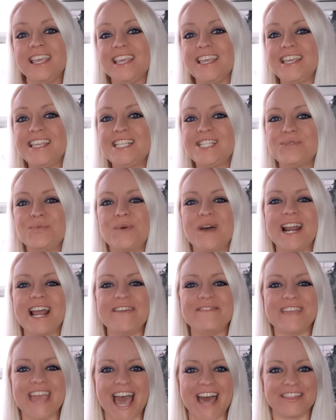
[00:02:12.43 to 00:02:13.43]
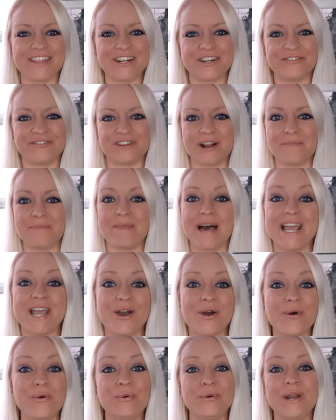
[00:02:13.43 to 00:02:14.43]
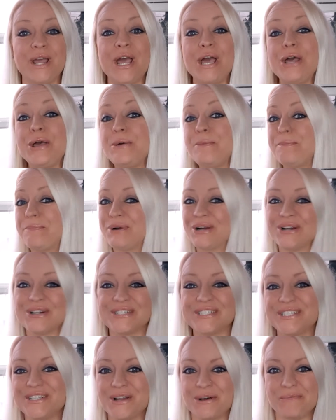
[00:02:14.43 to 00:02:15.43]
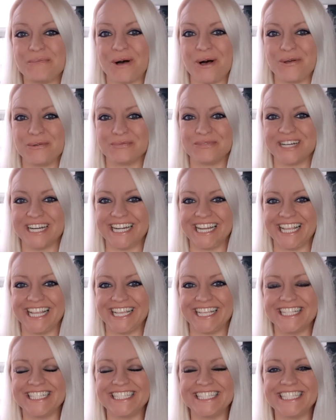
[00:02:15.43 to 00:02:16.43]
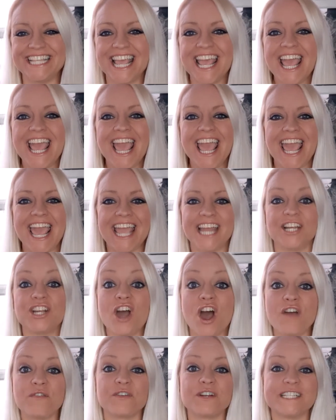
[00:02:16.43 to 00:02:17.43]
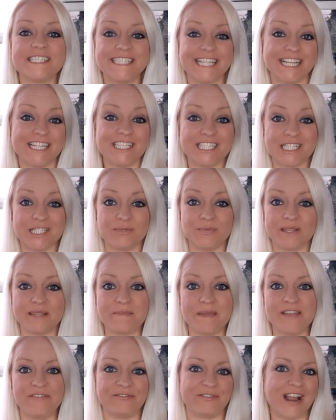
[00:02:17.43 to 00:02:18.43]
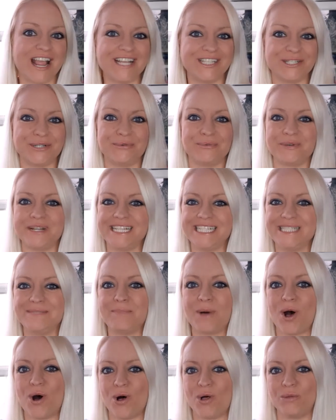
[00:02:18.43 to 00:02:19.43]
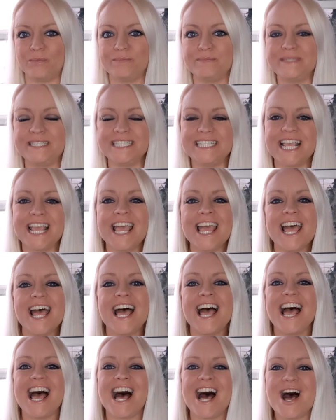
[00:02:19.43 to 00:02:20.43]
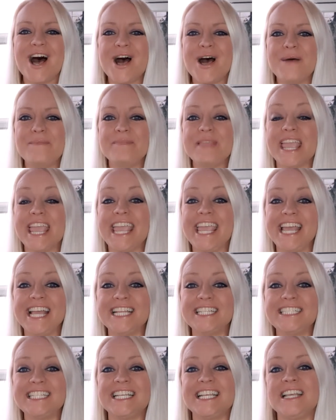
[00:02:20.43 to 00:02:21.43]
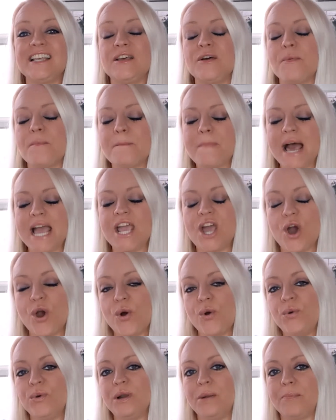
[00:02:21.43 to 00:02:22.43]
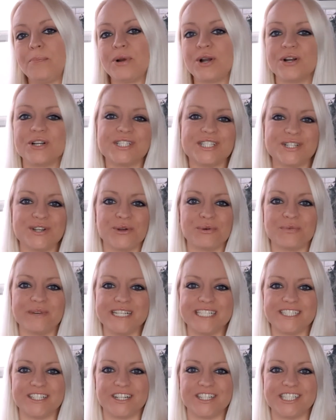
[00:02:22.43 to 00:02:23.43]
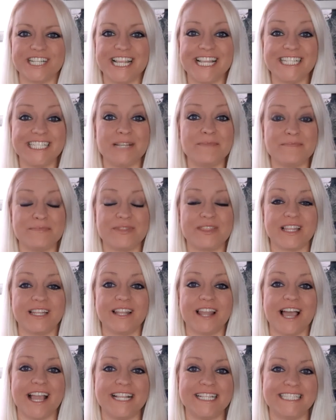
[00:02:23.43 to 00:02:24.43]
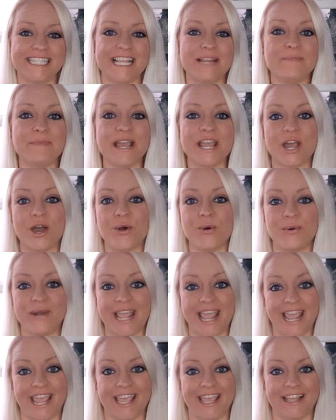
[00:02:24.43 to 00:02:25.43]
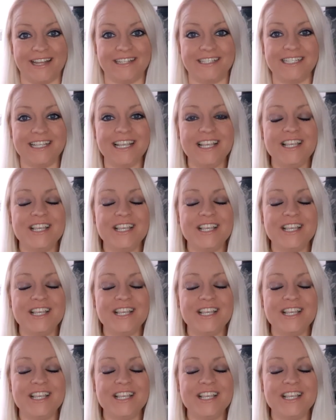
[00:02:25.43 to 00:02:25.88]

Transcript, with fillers: is what I've gathered from my own personal palm readings and conversations with my friend who reads palms, um, and my own personal research into the lines in my own hand.